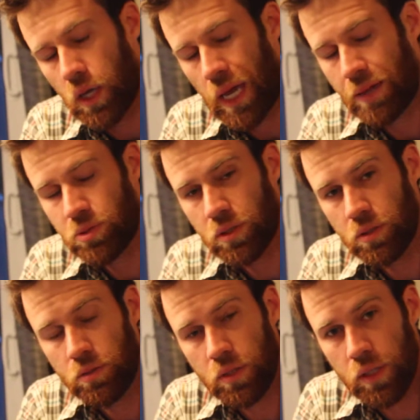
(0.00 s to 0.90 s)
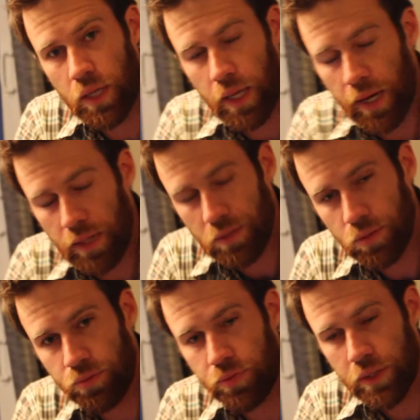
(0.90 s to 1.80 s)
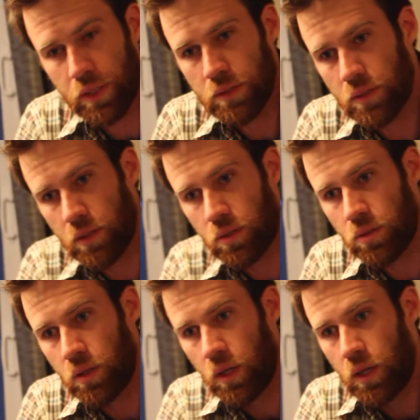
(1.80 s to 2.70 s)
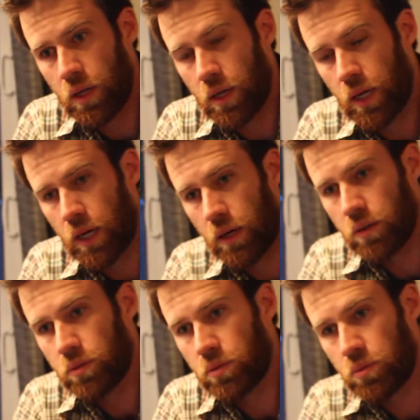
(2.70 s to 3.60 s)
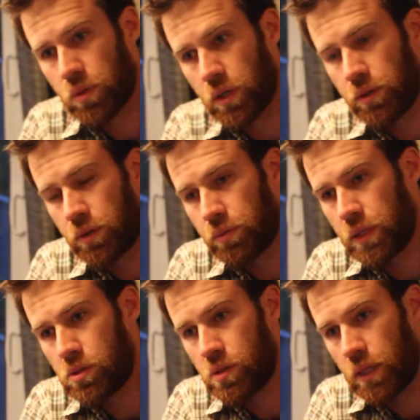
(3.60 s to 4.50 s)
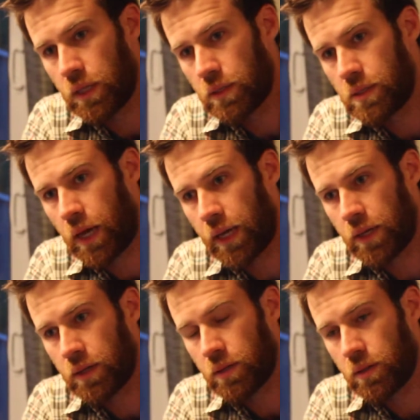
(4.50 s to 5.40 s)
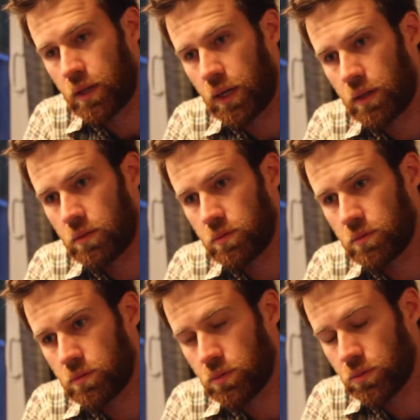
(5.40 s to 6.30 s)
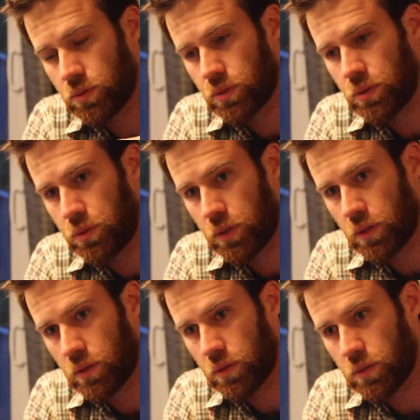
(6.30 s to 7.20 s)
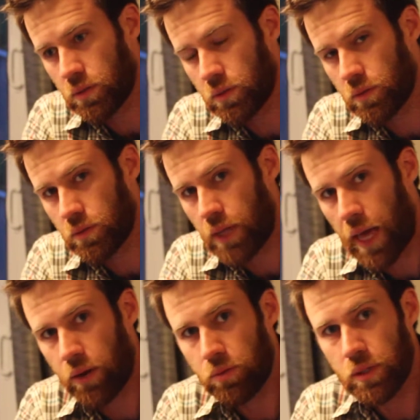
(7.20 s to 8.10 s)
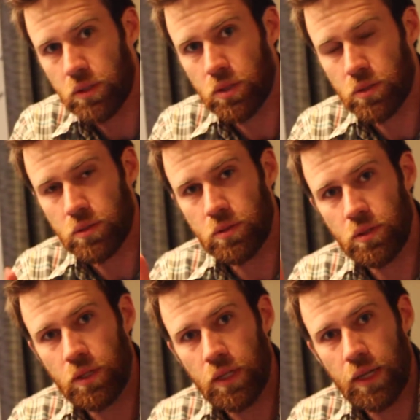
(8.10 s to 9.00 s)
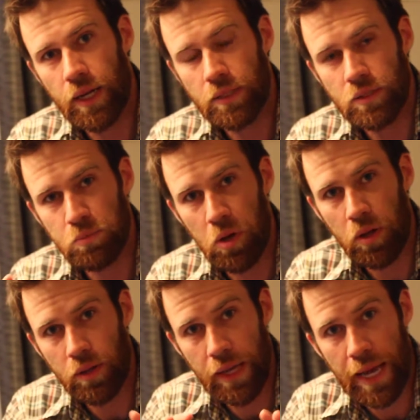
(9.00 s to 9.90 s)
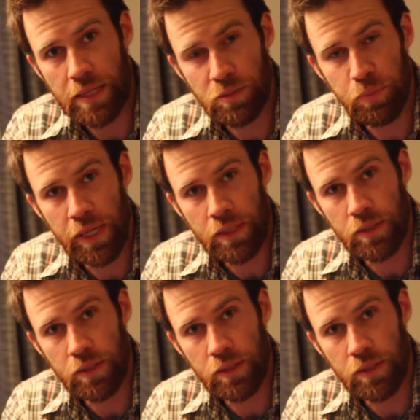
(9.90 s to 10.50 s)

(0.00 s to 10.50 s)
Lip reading: Absolutely, and I do feel as though we're going to reach the entire student not only just a small aspect